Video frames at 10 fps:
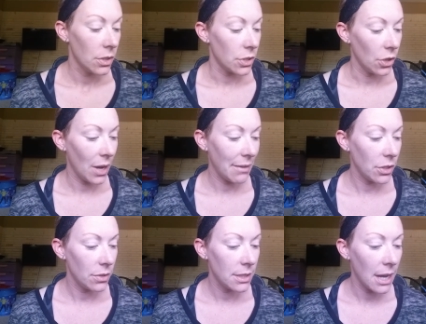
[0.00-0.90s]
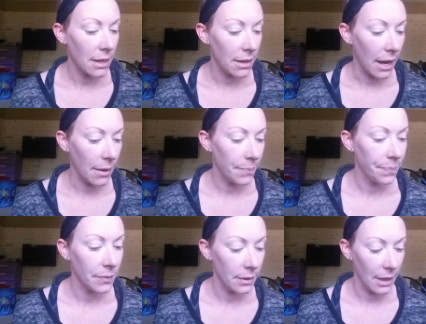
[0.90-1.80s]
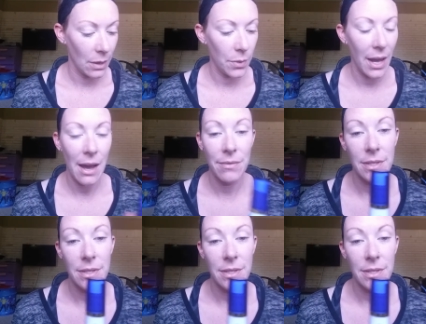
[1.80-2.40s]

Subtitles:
So you don't have to use a ton of that. Then we have